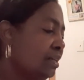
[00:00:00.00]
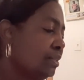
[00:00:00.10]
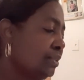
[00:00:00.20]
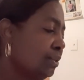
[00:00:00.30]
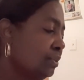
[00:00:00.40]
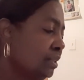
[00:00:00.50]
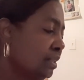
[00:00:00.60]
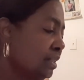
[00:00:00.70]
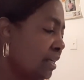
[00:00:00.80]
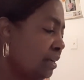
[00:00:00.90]
So
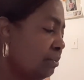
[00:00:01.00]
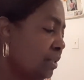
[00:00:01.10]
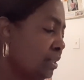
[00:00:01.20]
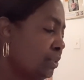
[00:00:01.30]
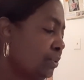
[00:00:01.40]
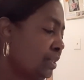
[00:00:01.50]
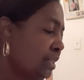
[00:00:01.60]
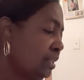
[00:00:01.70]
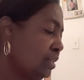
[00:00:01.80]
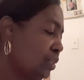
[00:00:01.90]
Little Lamb went to
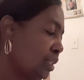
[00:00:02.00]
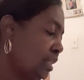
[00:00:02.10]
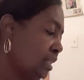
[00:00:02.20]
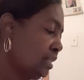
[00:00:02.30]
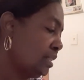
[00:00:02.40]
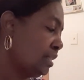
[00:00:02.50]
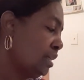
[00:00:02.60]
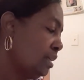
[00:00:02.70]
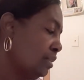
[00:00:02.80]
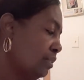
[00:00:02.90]
see the chickens.
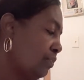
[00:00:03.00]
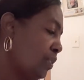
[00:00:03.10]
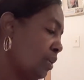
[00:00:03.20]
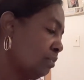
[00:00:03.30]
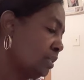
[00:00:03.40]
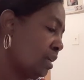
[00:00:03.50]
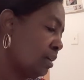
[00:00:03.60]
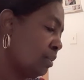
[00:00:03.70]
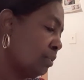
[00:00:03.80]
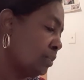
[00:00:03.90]
The farm
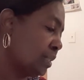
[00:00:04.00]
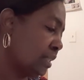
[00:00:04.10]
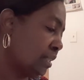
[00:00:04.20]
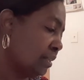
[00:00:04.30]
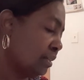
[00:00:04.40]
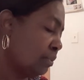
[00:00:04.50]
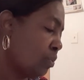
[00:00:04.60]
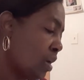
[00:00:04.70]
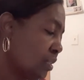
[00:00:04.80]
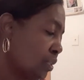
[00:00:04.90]
dog was there,
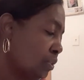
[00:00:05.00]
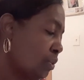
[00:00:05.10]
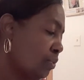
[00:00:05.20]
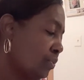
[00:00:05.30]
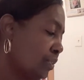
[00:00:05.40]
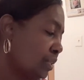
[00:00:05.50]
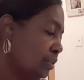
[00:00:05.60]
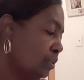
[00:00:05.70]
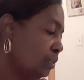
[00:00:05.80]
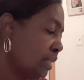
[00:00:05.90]
watching over the
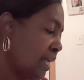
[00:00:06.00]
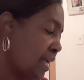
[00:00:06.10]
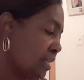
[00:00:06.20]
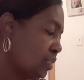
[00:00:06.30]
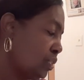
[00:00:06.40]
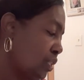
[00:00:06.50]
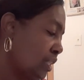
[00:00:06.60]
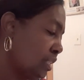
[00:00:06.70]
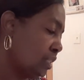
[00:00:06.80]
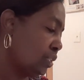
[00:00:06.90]
newly hatched
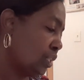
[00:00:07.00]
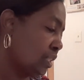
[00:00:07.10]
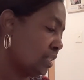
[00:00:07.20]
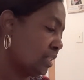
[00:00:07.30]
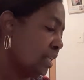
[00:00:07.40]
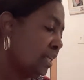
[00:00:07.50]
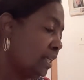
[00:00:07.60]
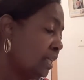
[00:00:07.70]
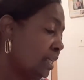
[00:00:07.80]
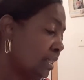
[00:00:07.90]
chicks just
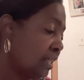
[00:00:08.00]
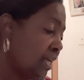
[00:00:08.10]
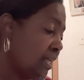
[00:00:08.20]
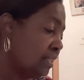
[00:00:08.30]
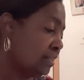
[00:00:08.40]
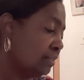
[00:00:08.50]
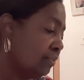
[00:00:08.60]
in case the